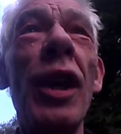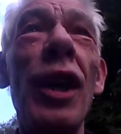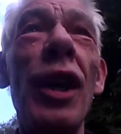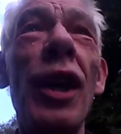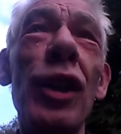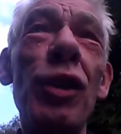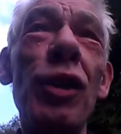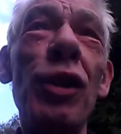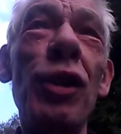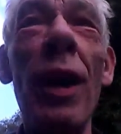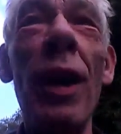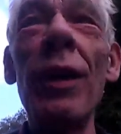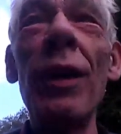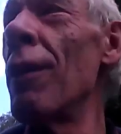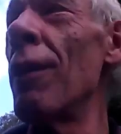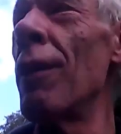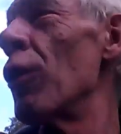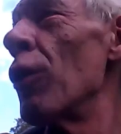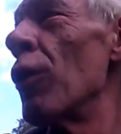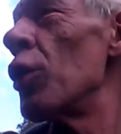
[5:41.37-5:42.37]
It is
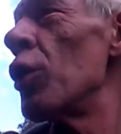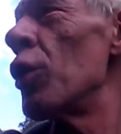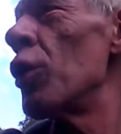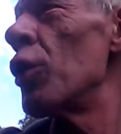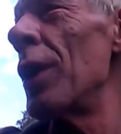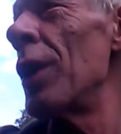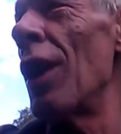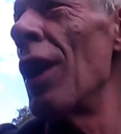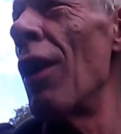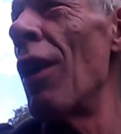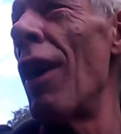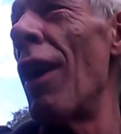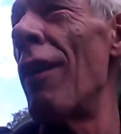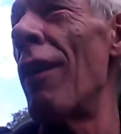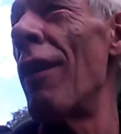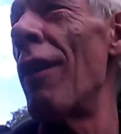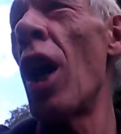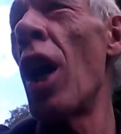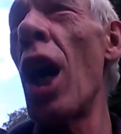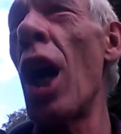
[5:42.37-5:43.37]
wonderful to be
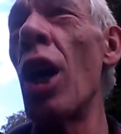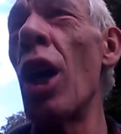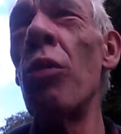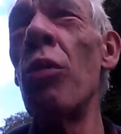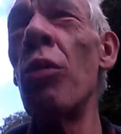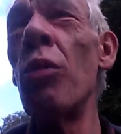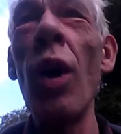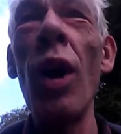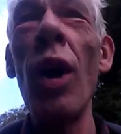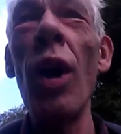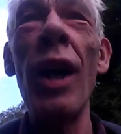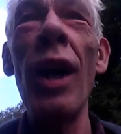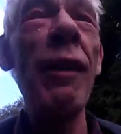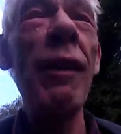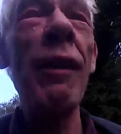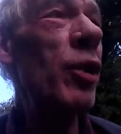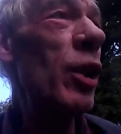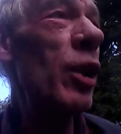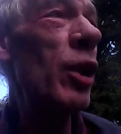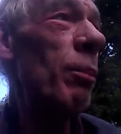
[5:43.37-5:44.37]
alive. Oh, what a
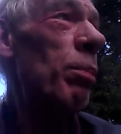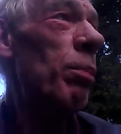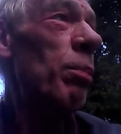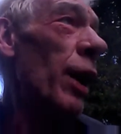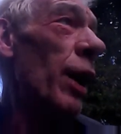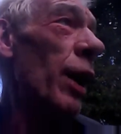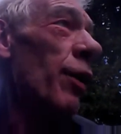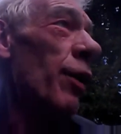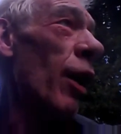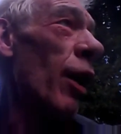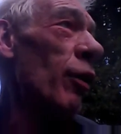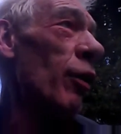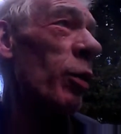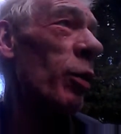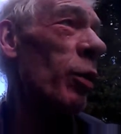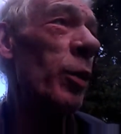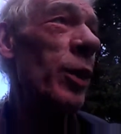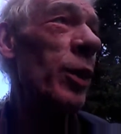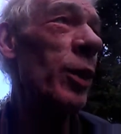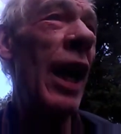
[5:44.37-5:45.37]
heavenly
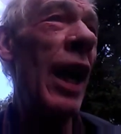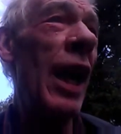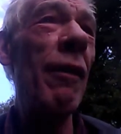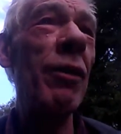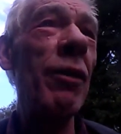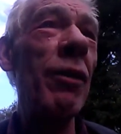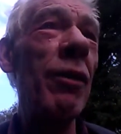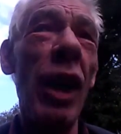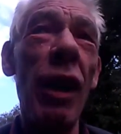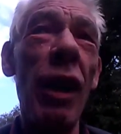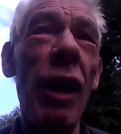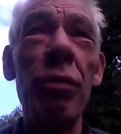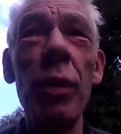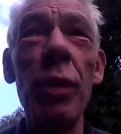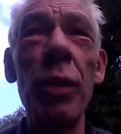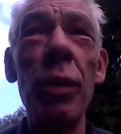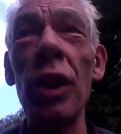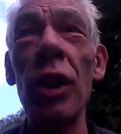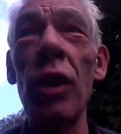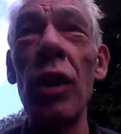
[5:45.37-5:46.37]
playground we would have here if
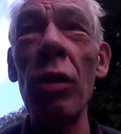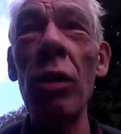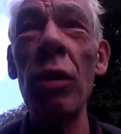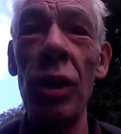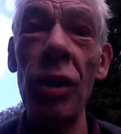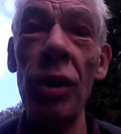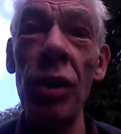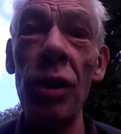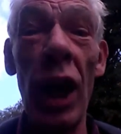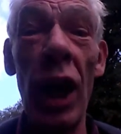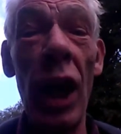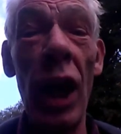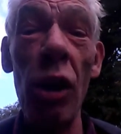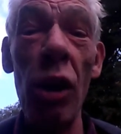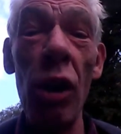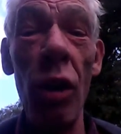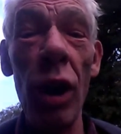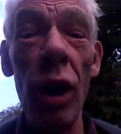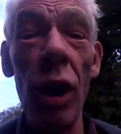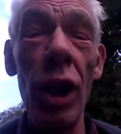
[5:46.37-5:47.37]
we could all just get
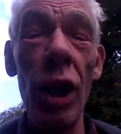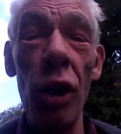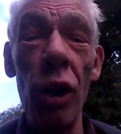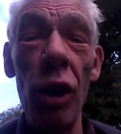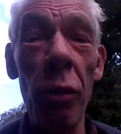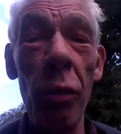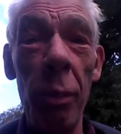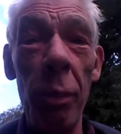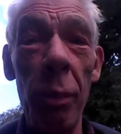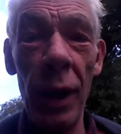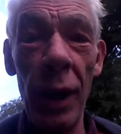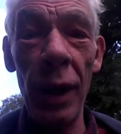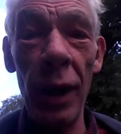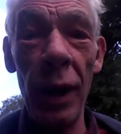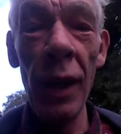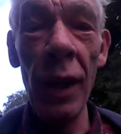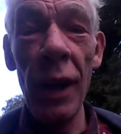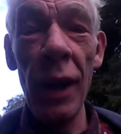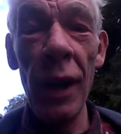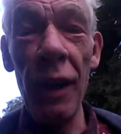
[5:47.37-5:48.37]
along a little bit.
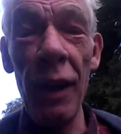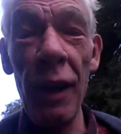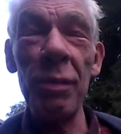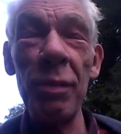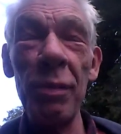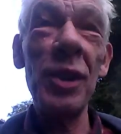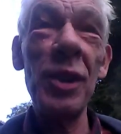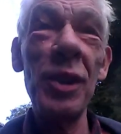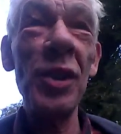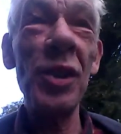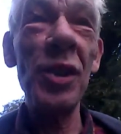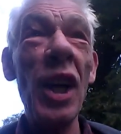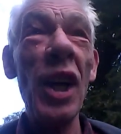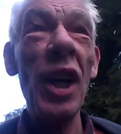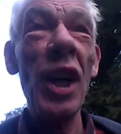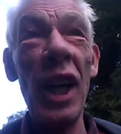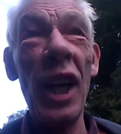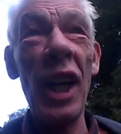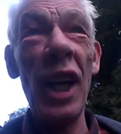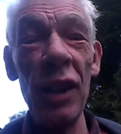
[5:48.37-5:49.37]
If we just
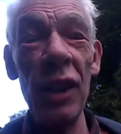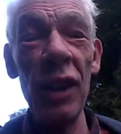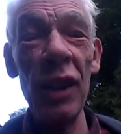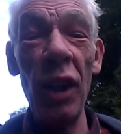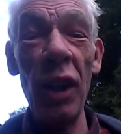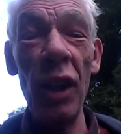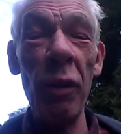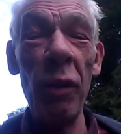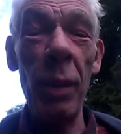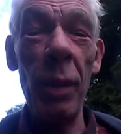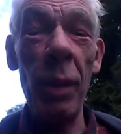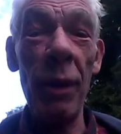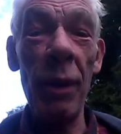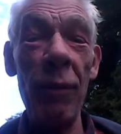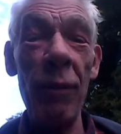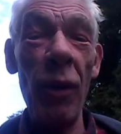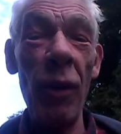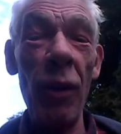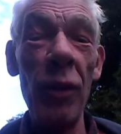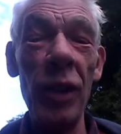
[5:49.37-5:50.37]
cared a little bit
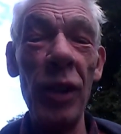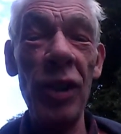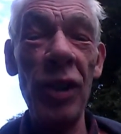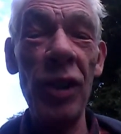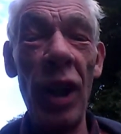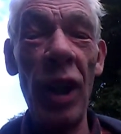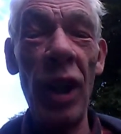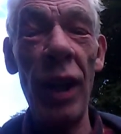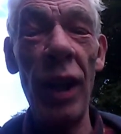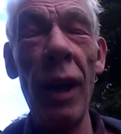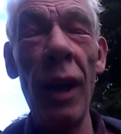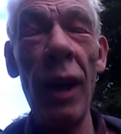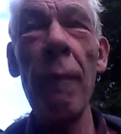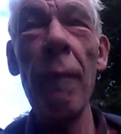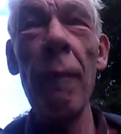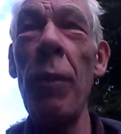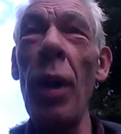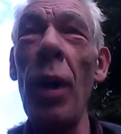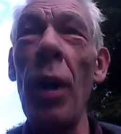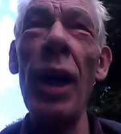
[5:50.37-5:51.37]
for each other.
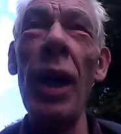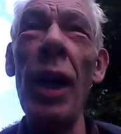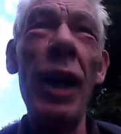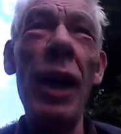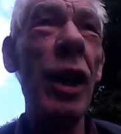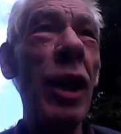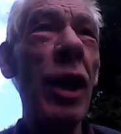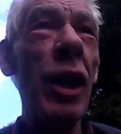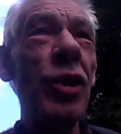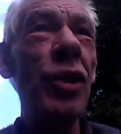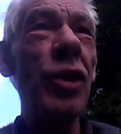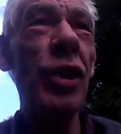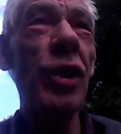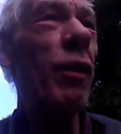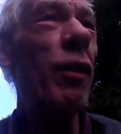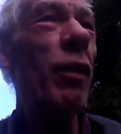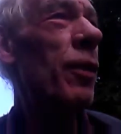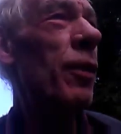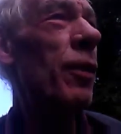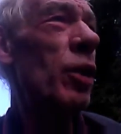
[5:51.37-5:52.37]
But hey,
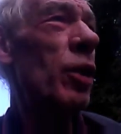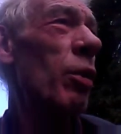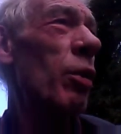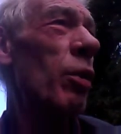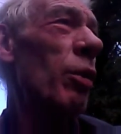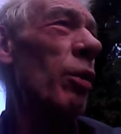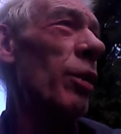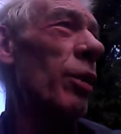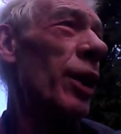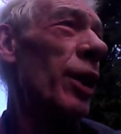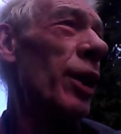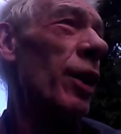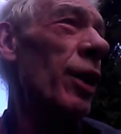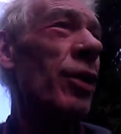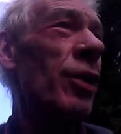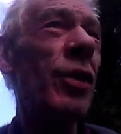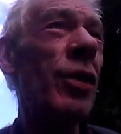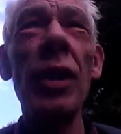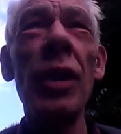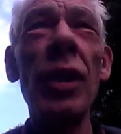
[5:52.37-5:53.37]
selfish
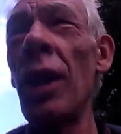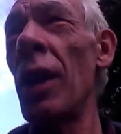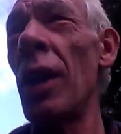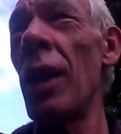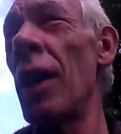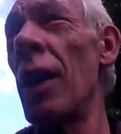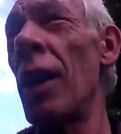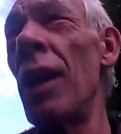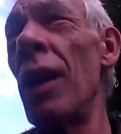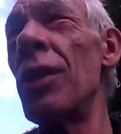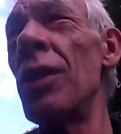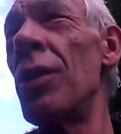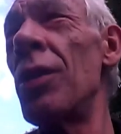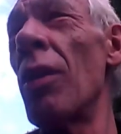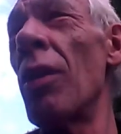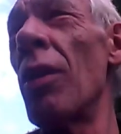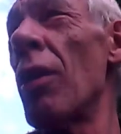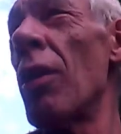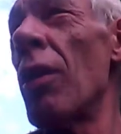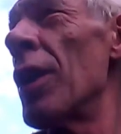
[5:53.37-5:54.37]
loneliness
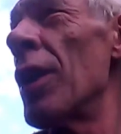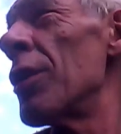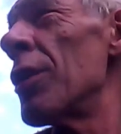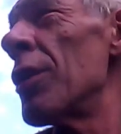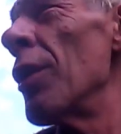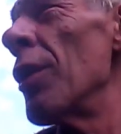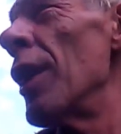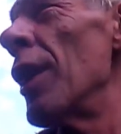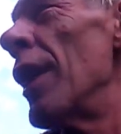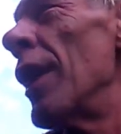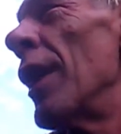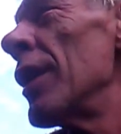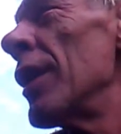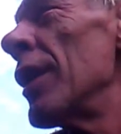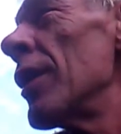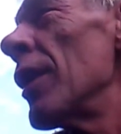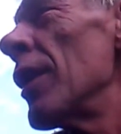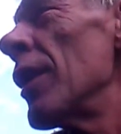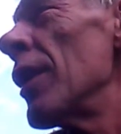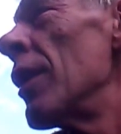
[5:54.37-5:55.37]
is not going to do it,
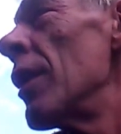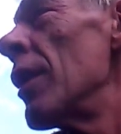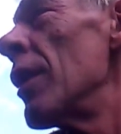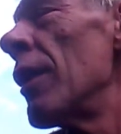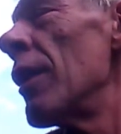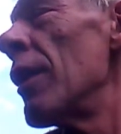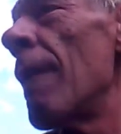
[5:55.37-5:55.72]
is it?